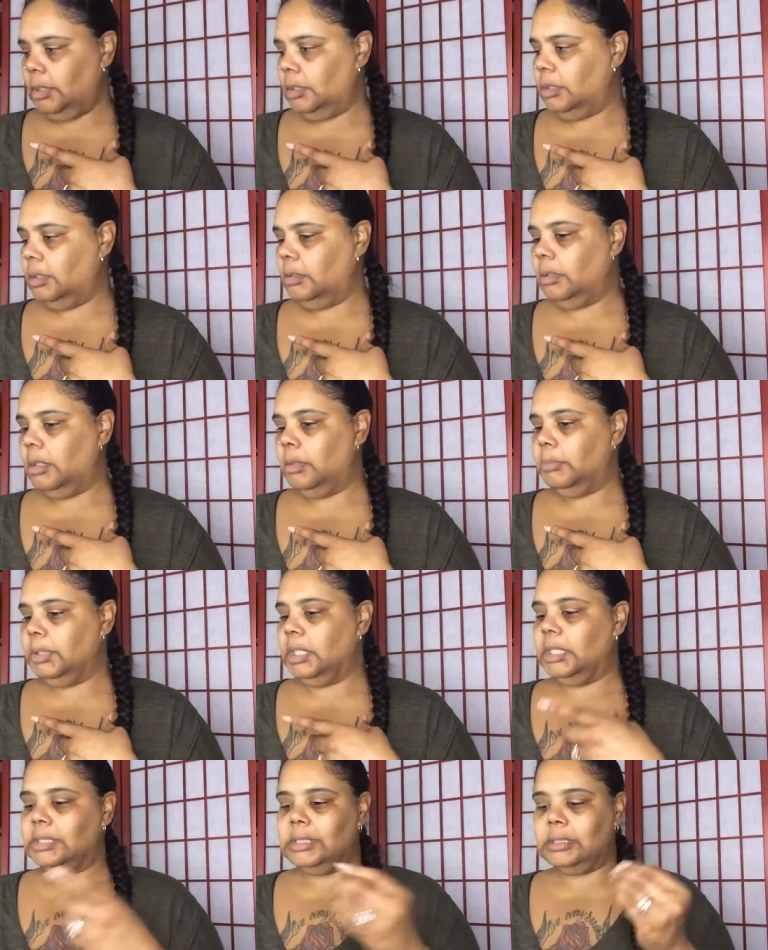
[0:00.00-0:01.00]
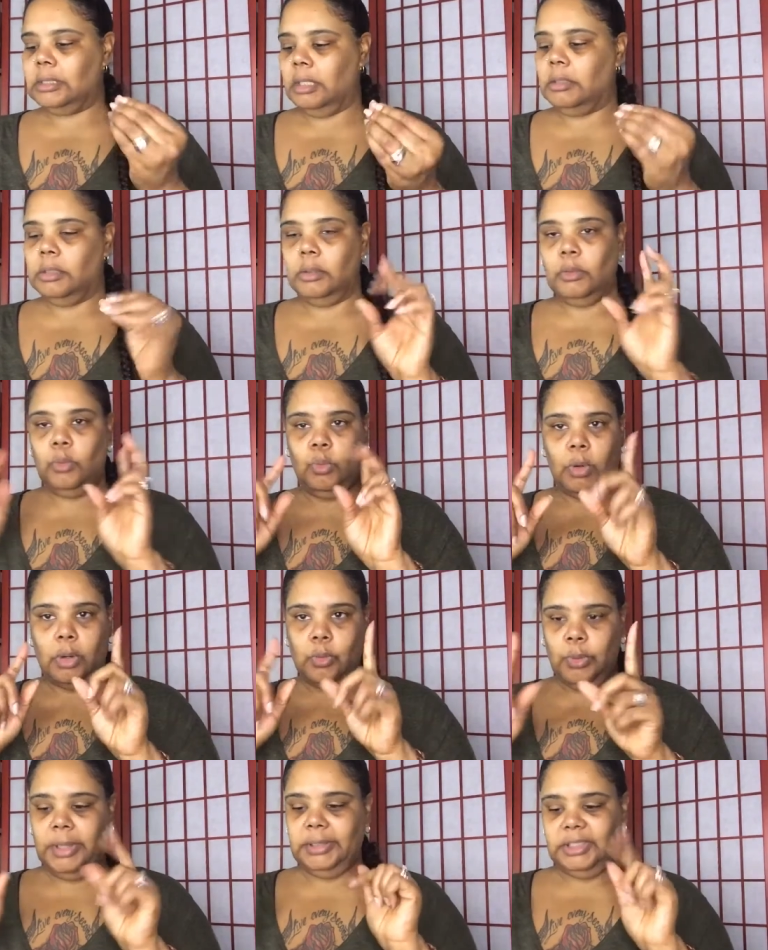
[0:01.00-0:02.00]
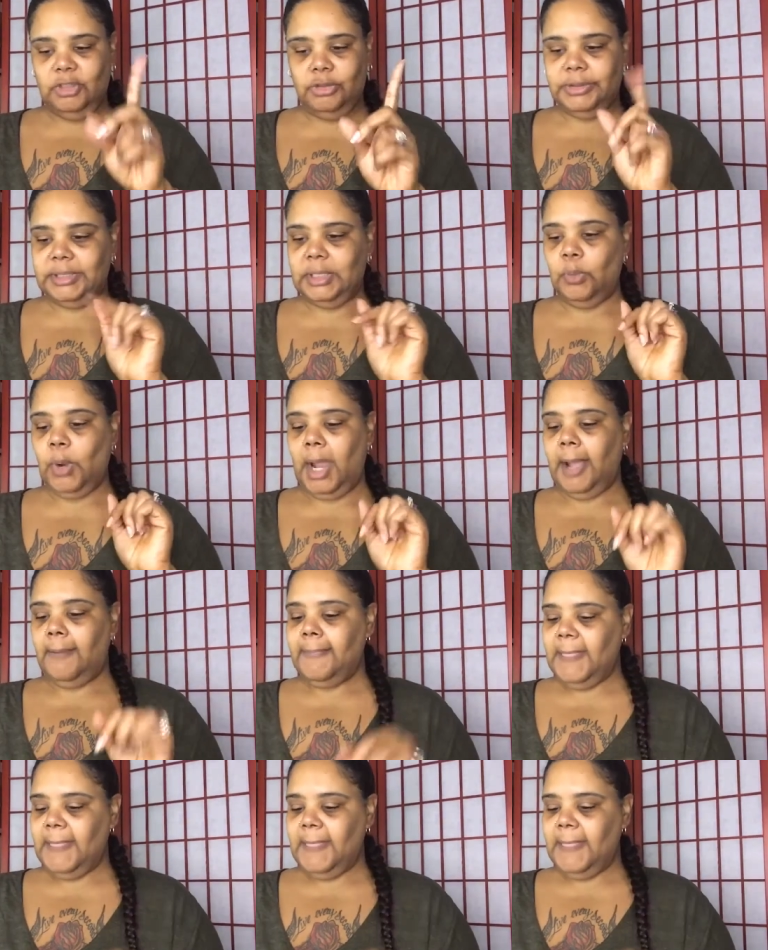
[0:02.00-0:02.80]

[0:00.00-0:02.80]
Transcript: Um, because it's gonna work well, and you'll see why.